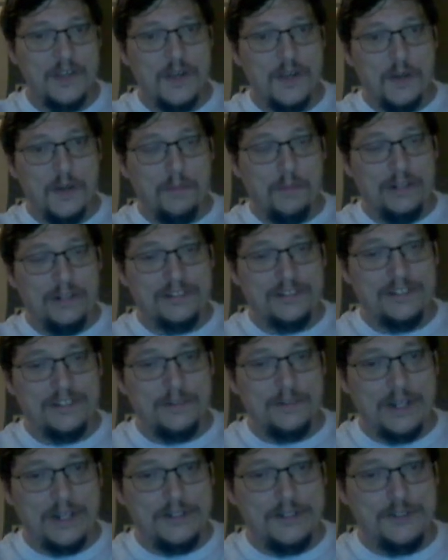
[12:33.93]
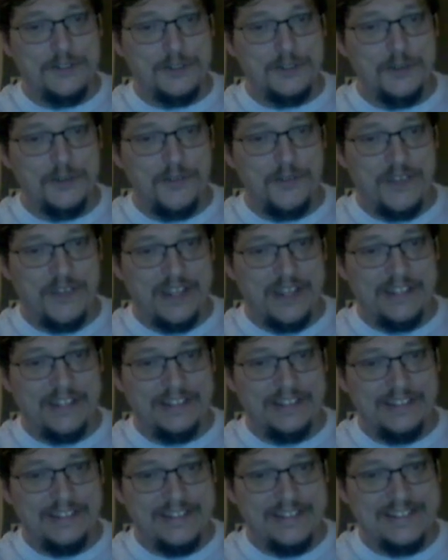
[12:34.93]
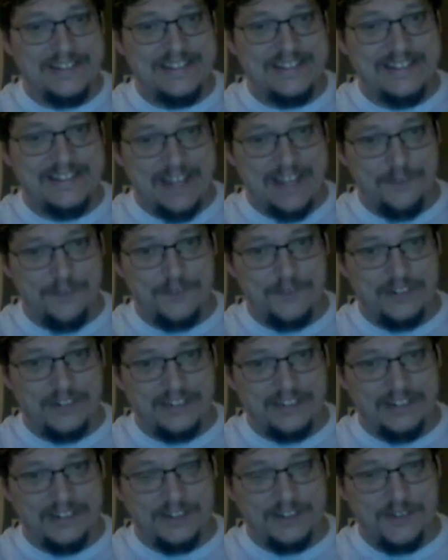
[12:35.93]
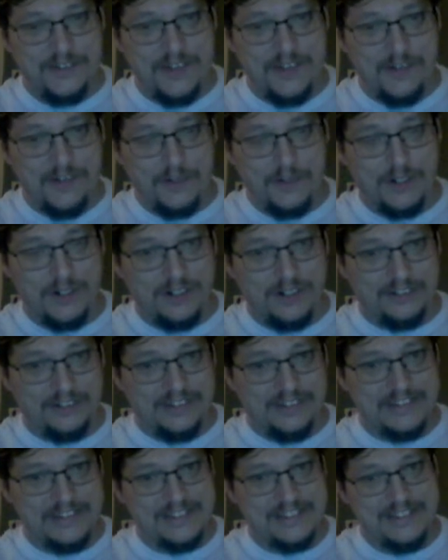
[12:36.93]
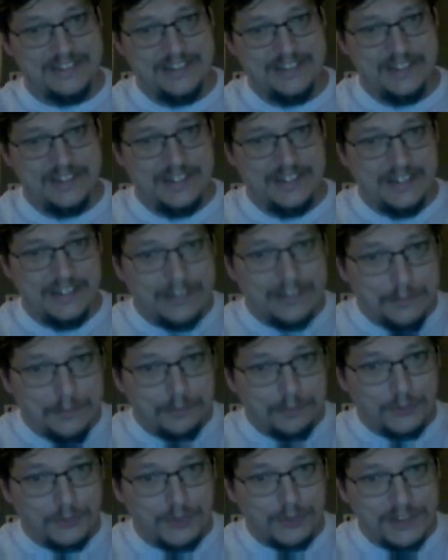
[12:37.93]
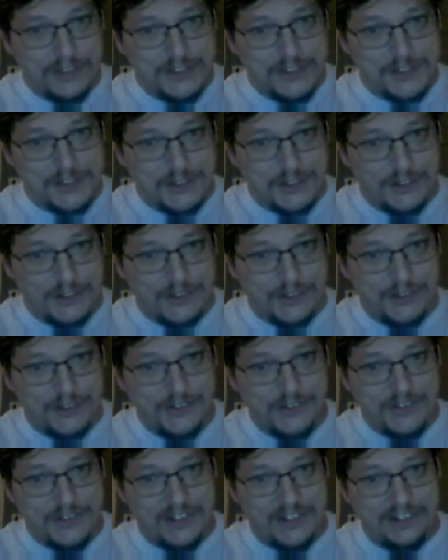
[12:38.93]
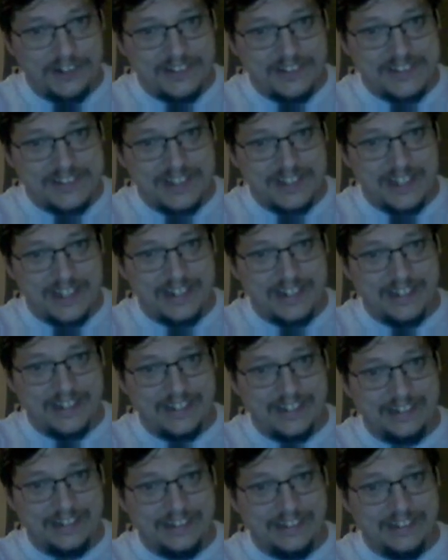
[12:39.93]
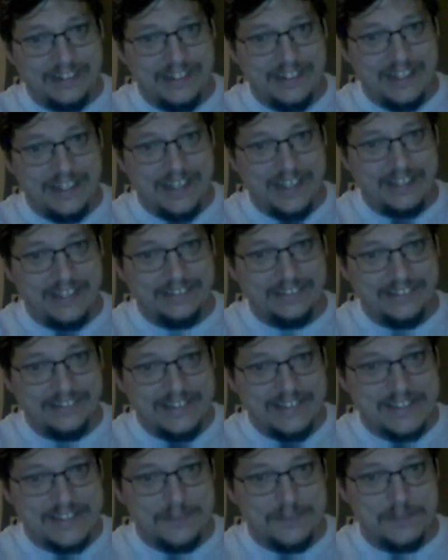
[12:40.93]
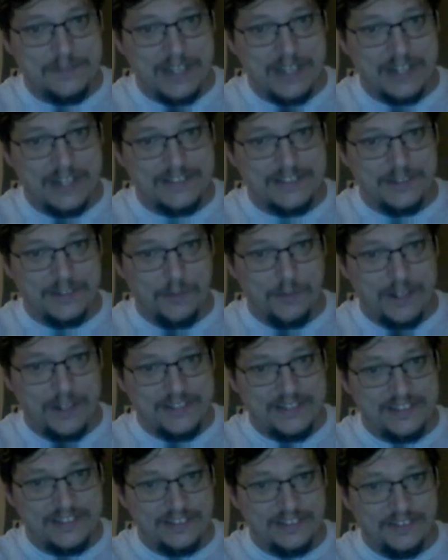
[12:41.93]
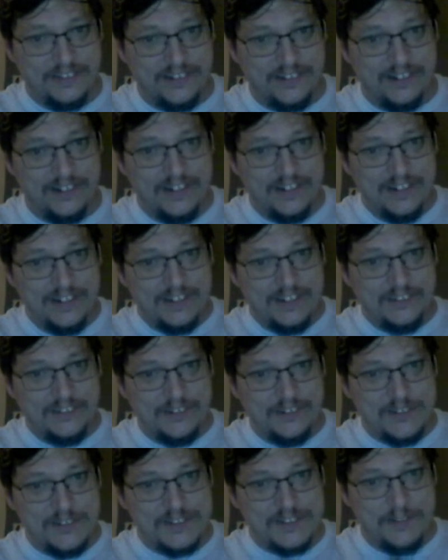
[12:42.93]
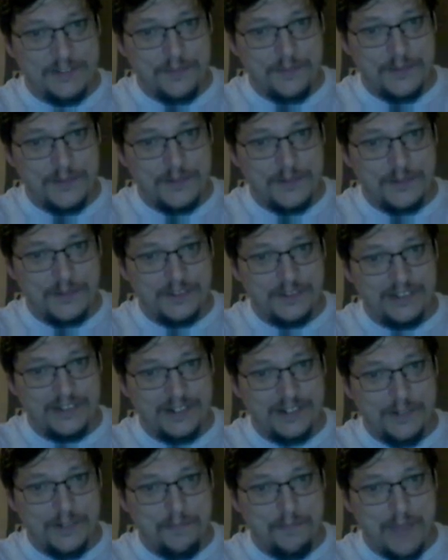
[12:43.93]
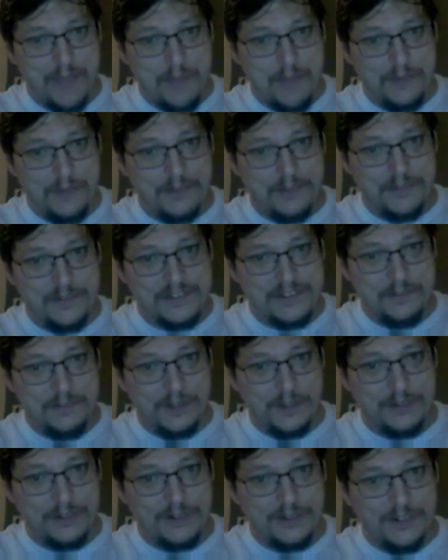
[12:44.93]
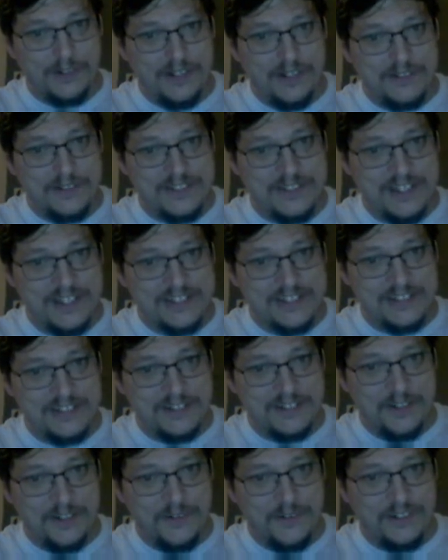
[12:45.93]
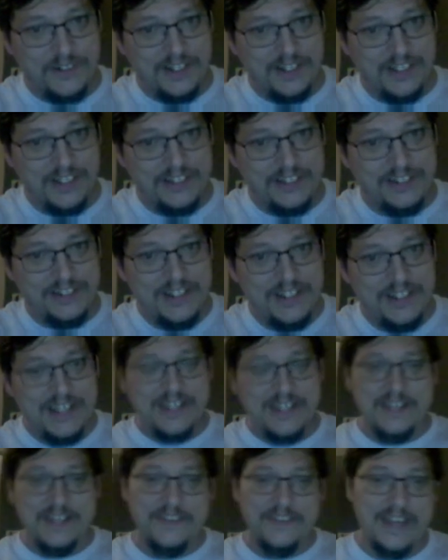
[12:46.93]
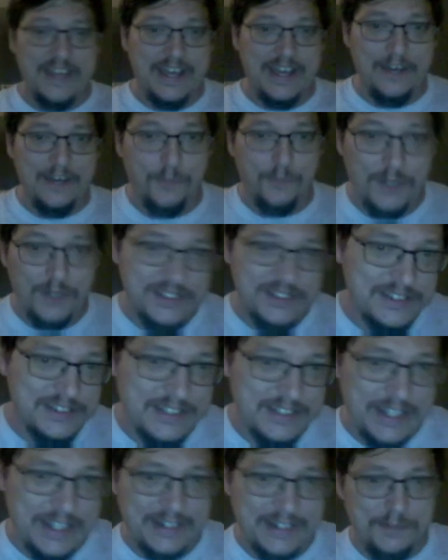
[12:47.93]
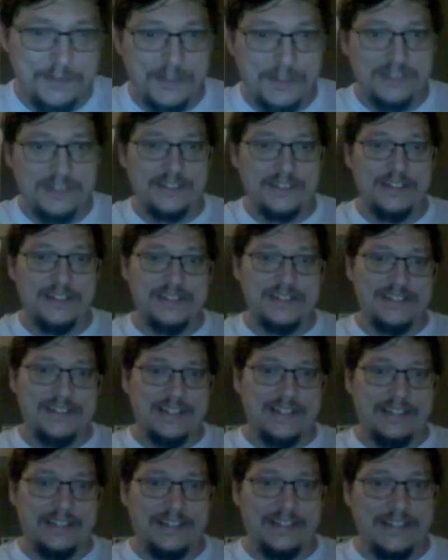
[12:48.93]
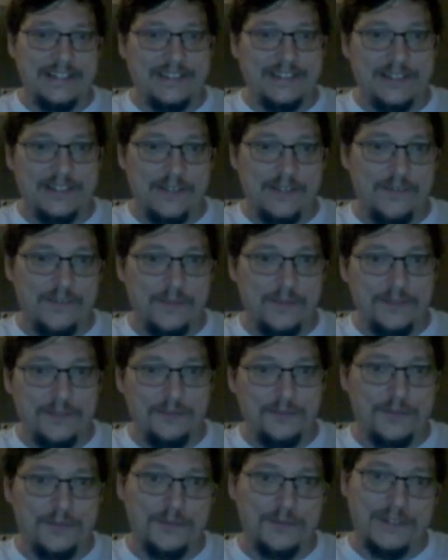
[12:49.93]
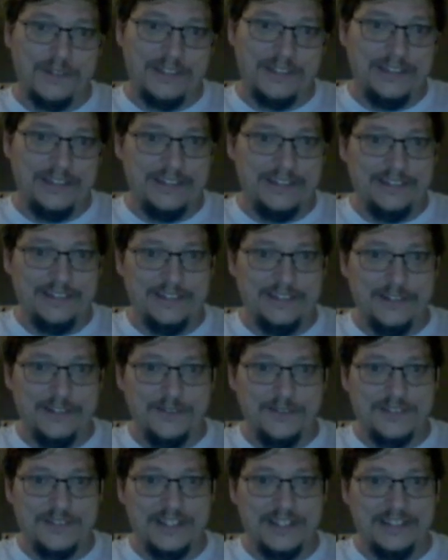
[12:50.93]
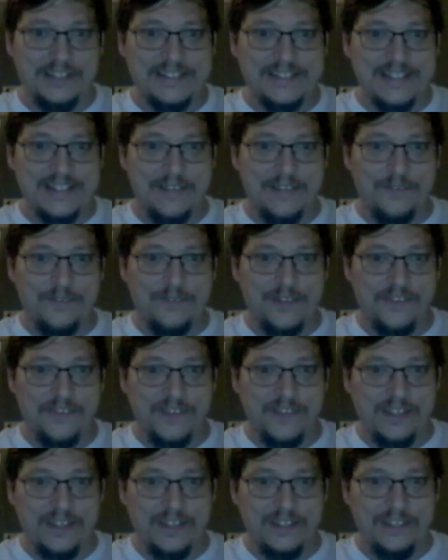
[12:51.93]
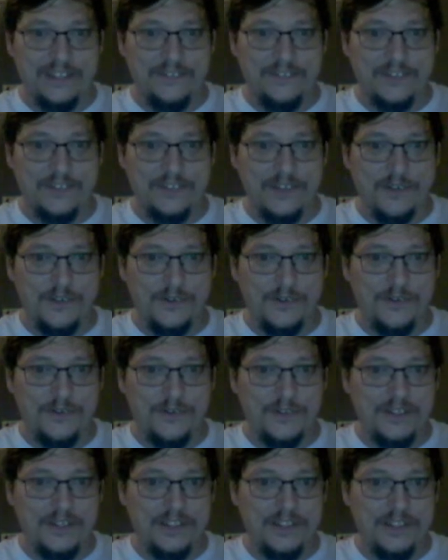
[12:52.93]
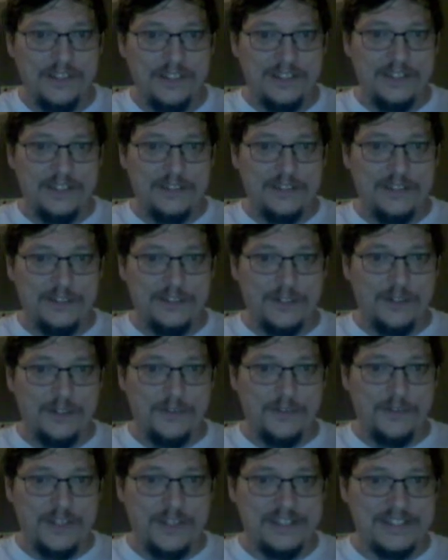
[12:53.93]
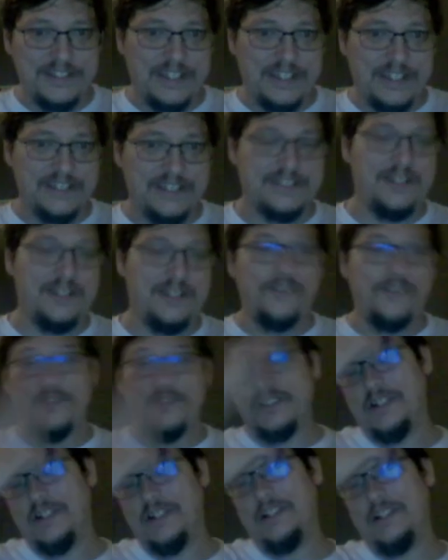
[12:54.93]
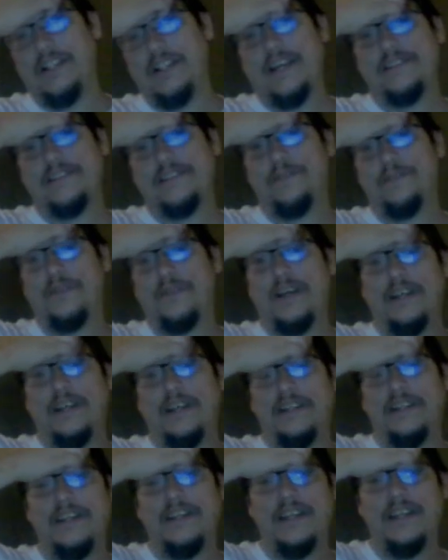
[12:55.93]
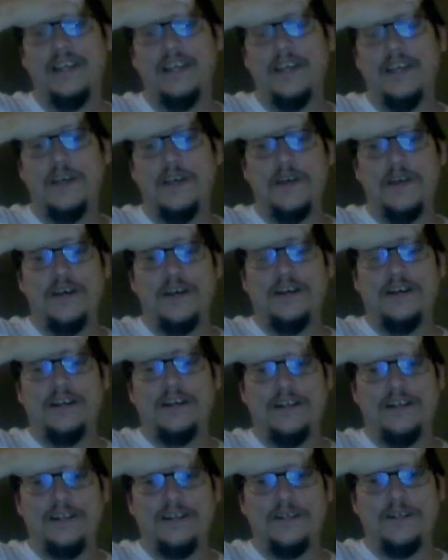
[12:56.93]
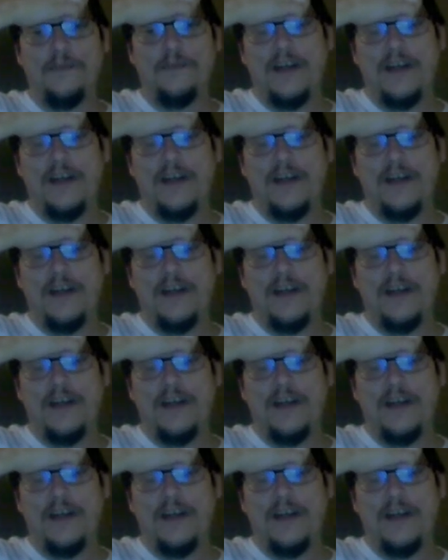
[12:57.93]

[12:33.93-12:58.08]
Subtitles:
But I'll tell you what I do think is definitely under there regardless. And I'm pretty sure there is like at least some toxic waste under there. There's something nuclear. Maybe there was some underground testing going on that wasn't documented. It's not like the government would really, tell us everything, even though, they say stuff is unclassified. I